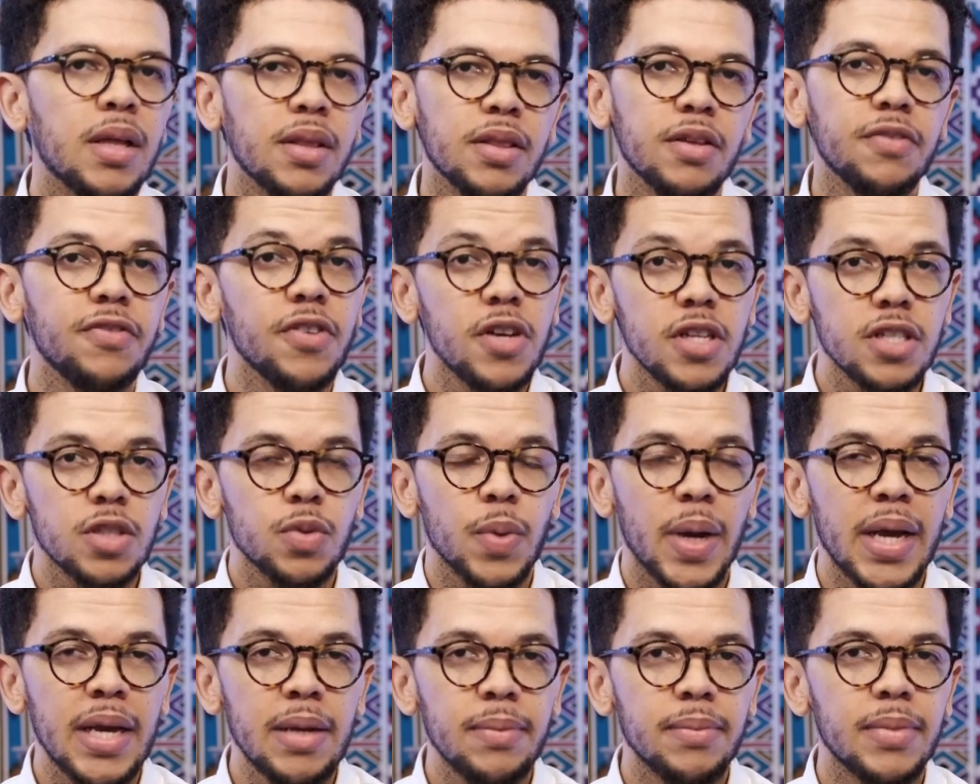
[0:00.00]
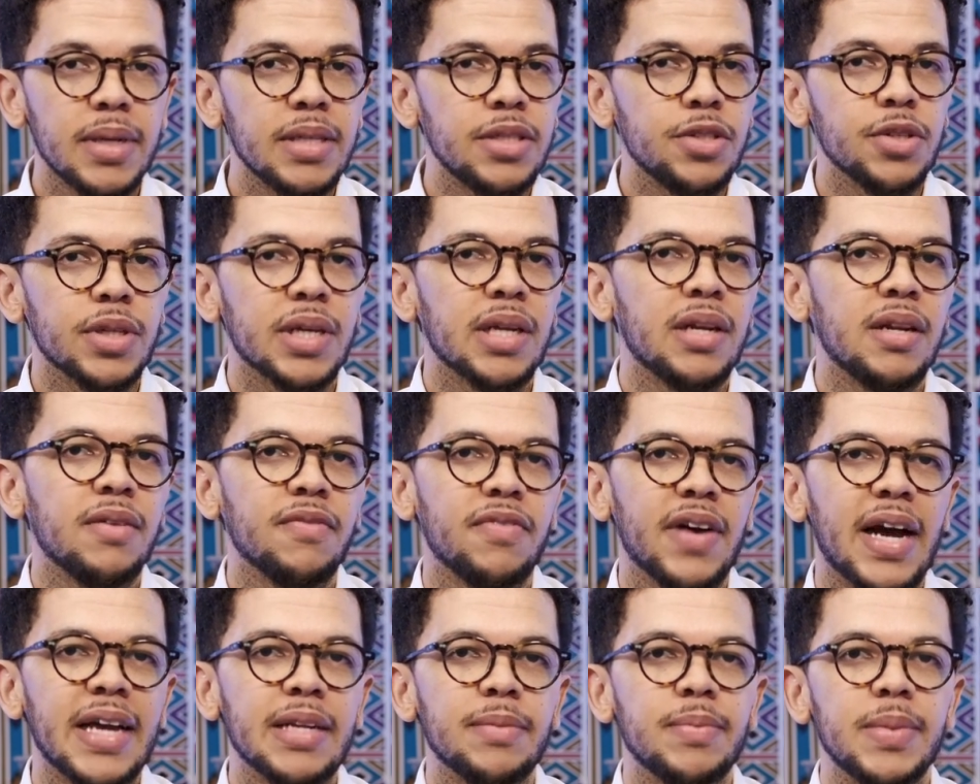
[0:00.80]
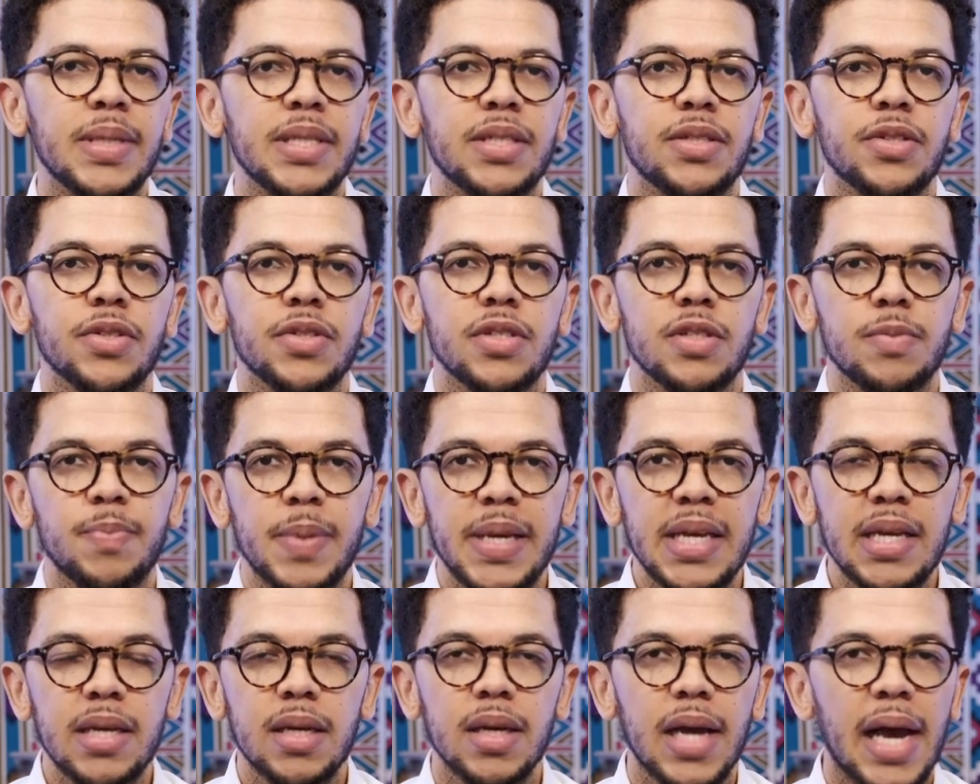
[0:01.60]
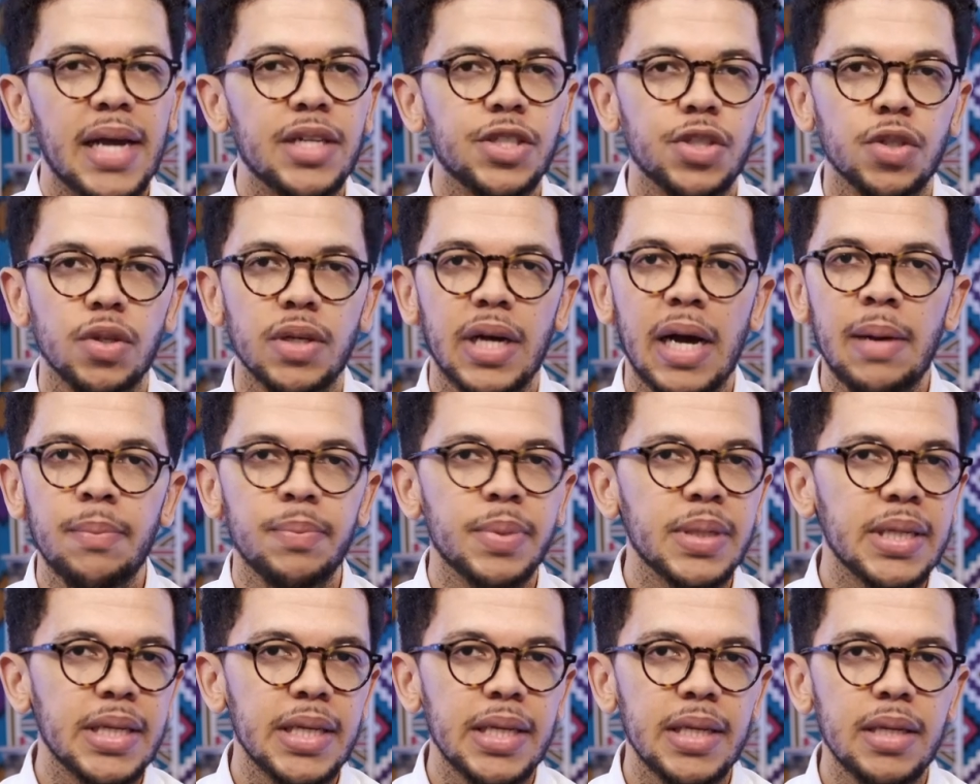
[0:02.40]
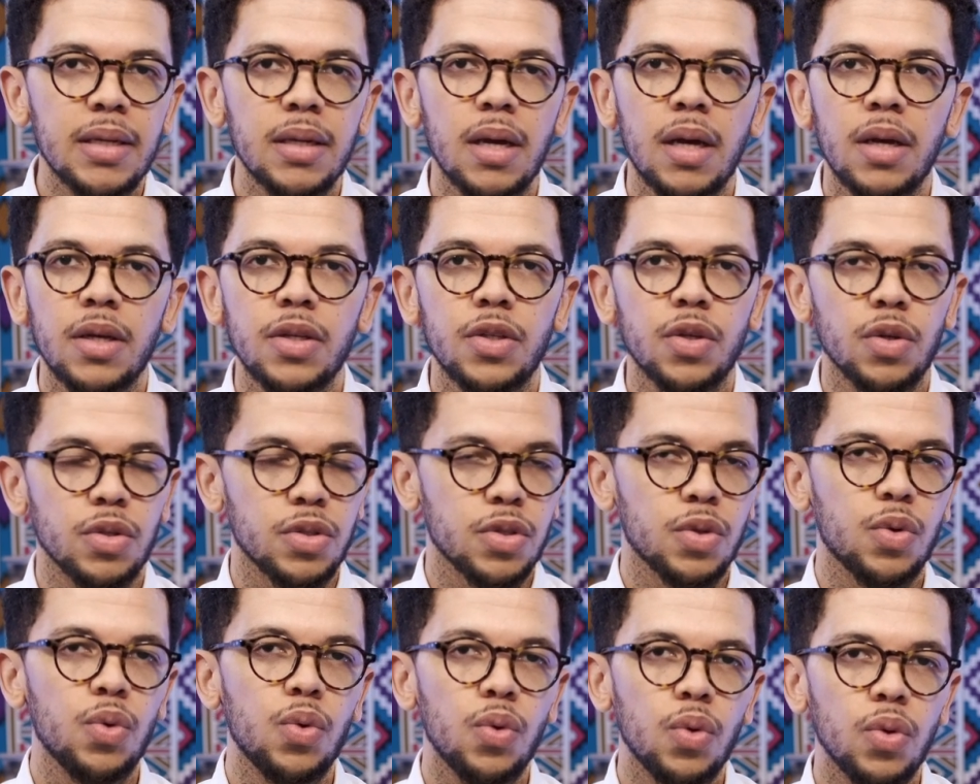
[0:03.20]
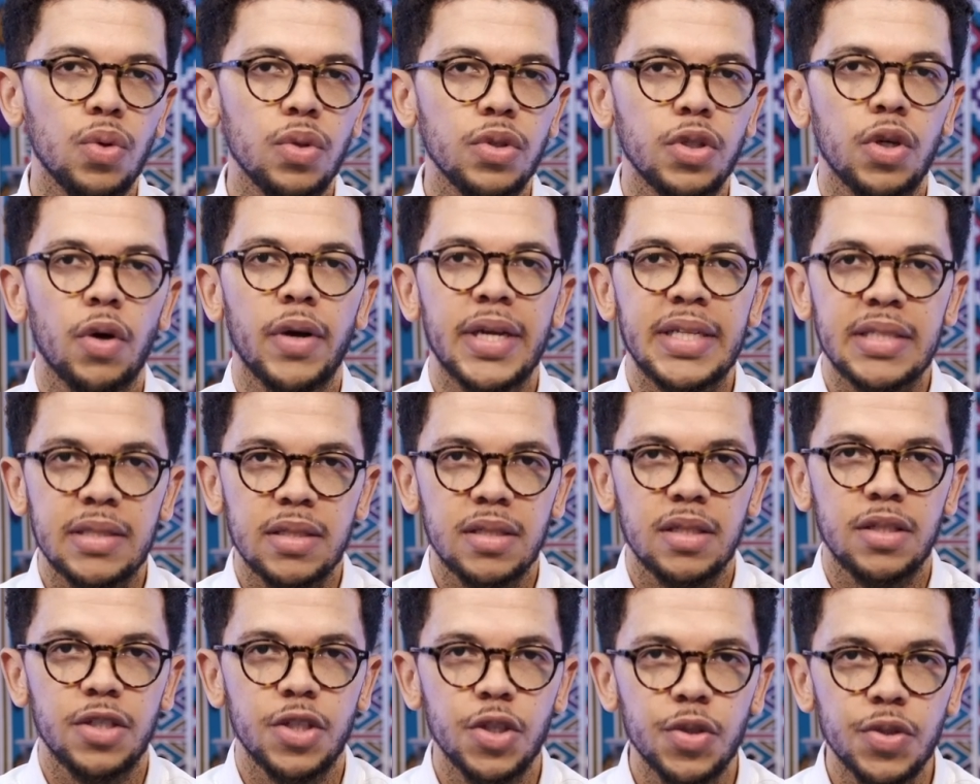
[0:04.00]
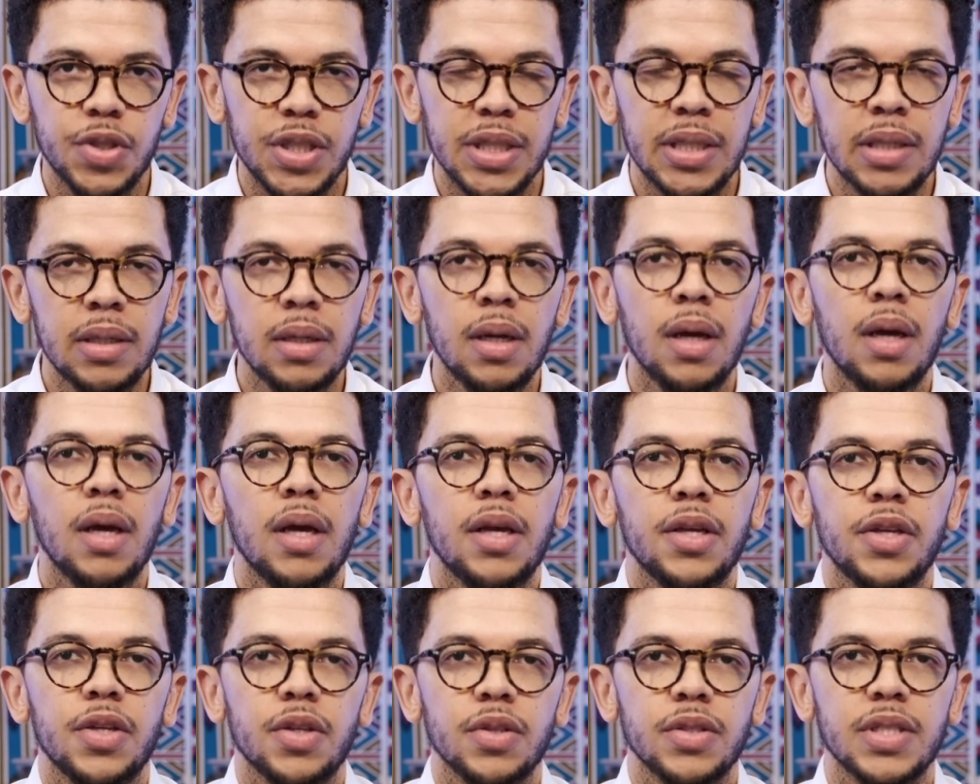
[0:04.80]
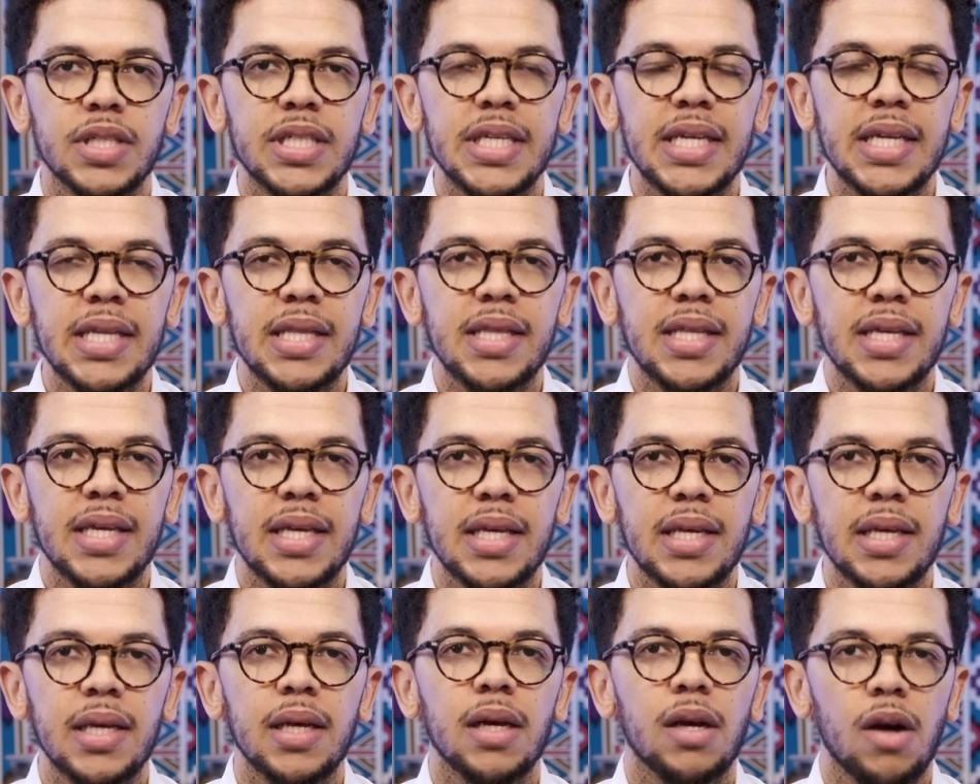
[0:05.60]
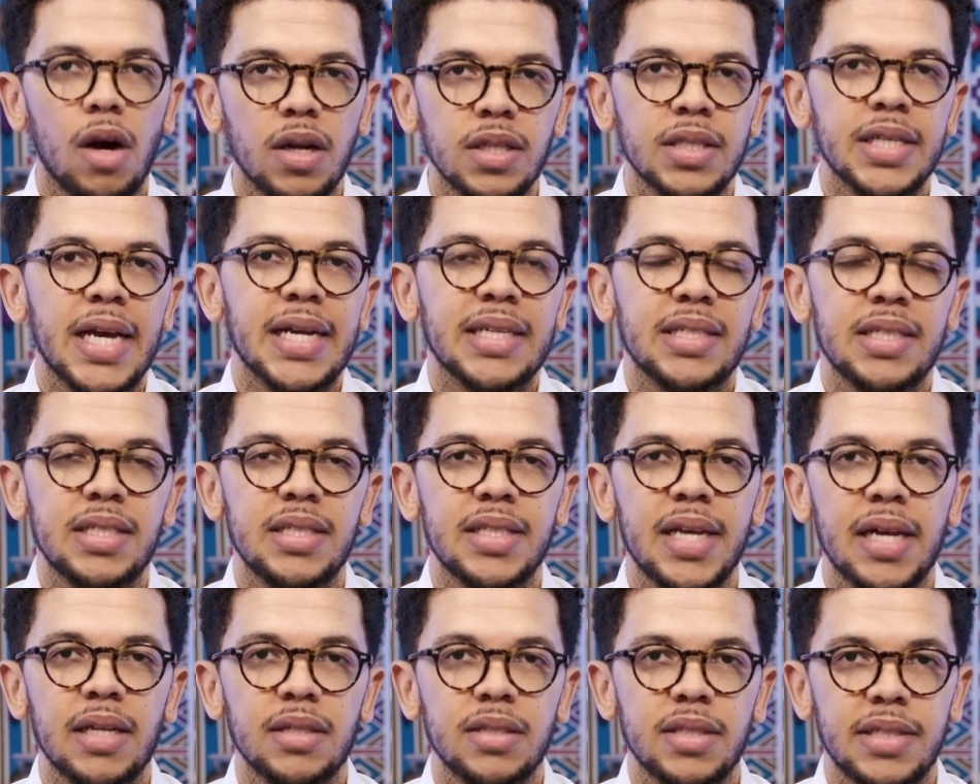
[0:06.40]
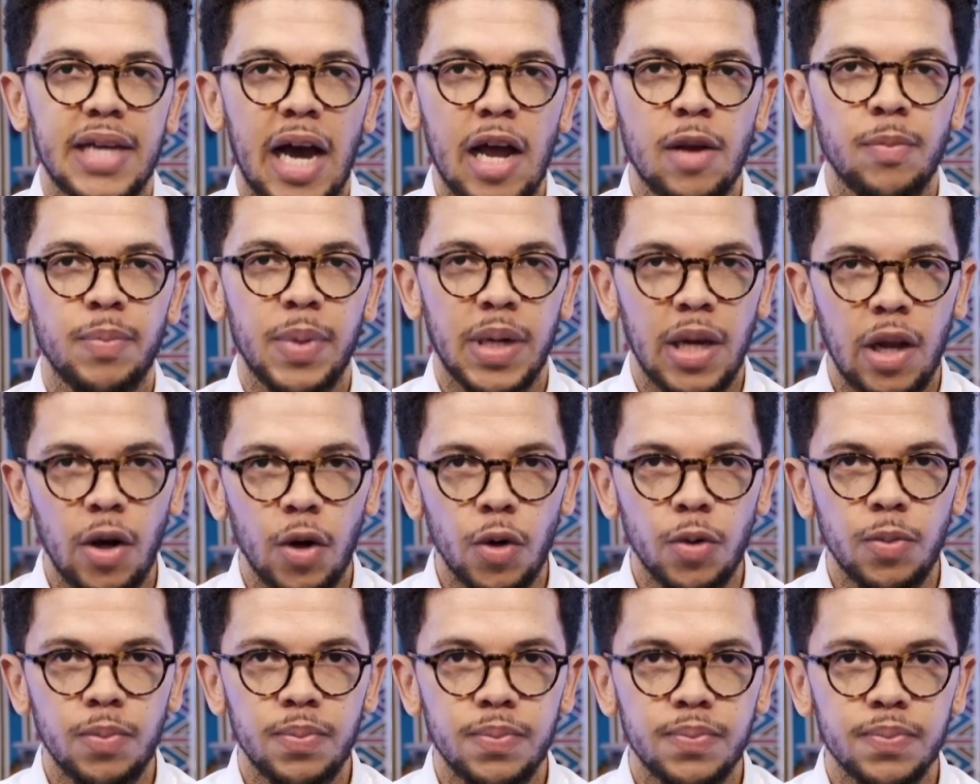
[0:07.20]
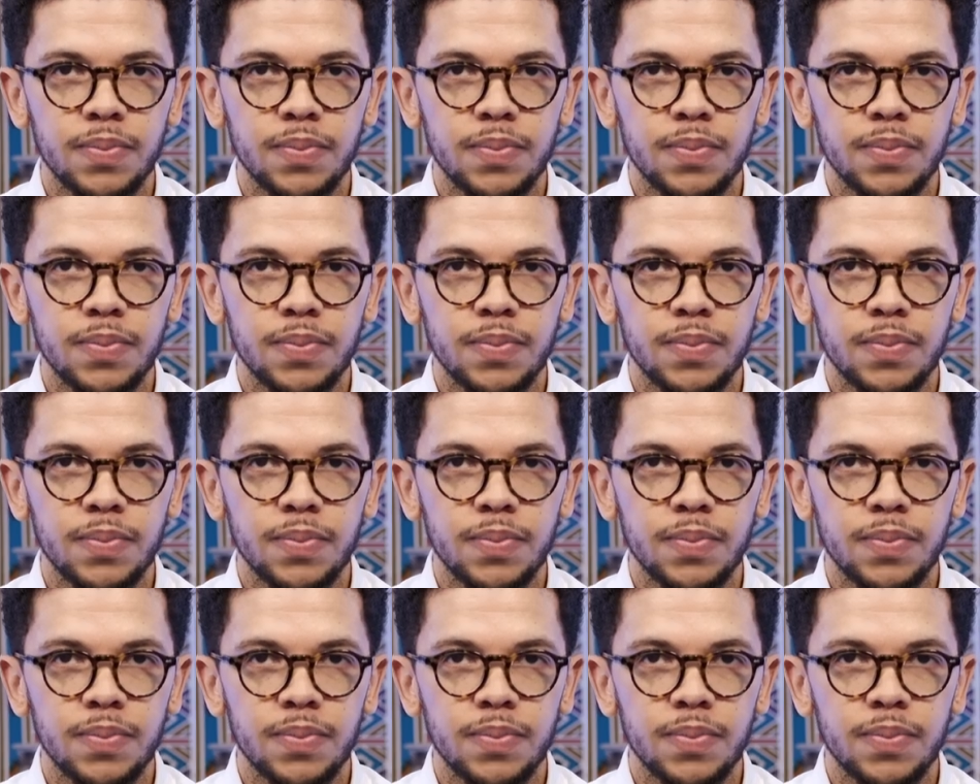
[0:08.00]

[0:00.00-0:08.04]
The first way is you can invite me to speak at your company, your school, your institution. You'll see the contact details down below.